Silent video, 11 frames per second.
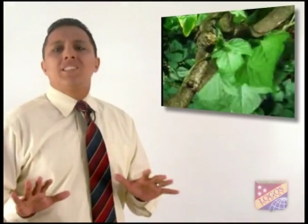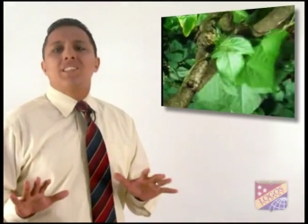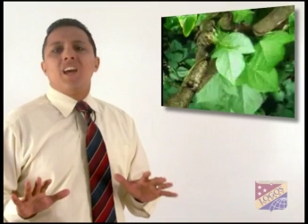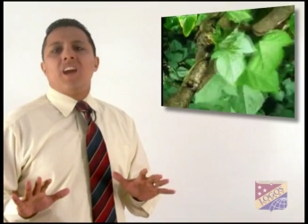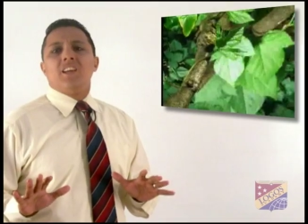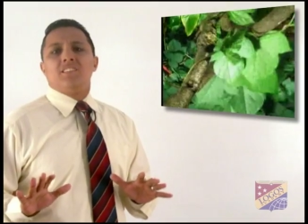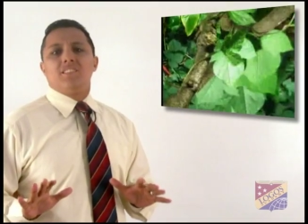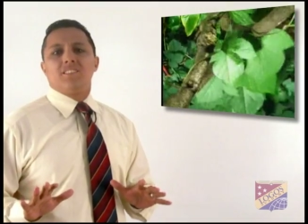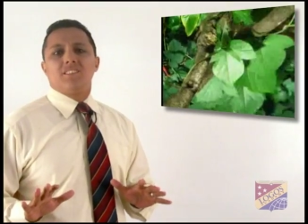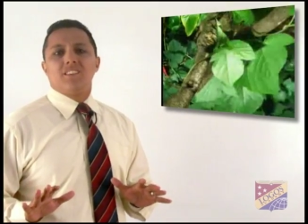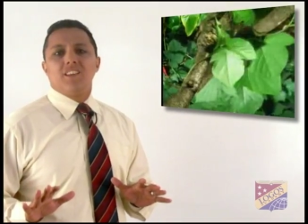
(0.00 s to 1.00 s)

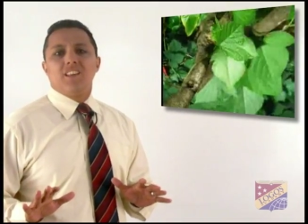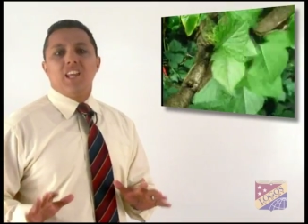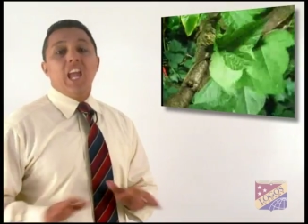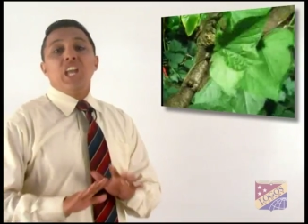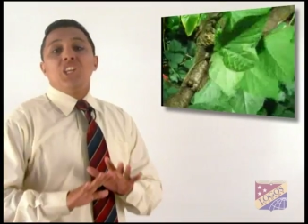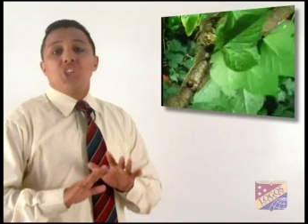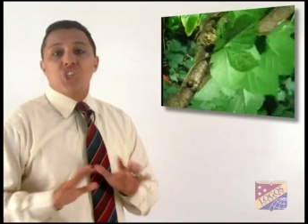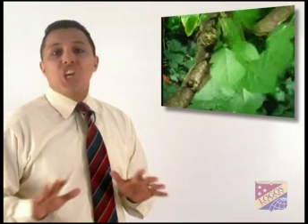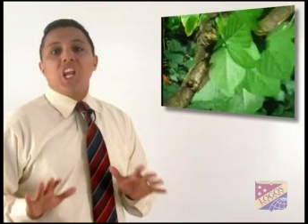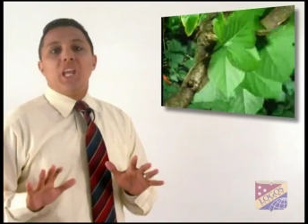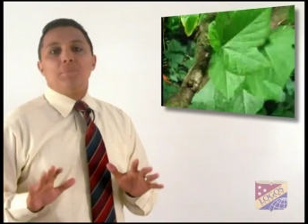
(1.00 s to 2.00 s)
sizes and
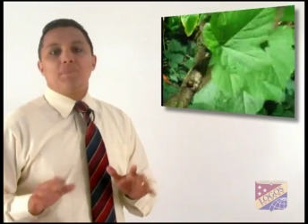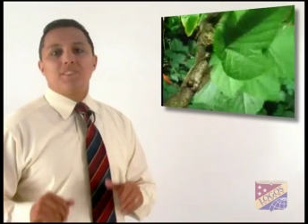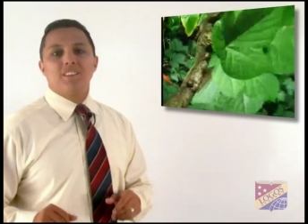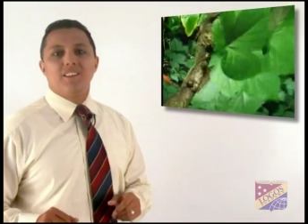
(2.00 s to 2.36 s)
shapes.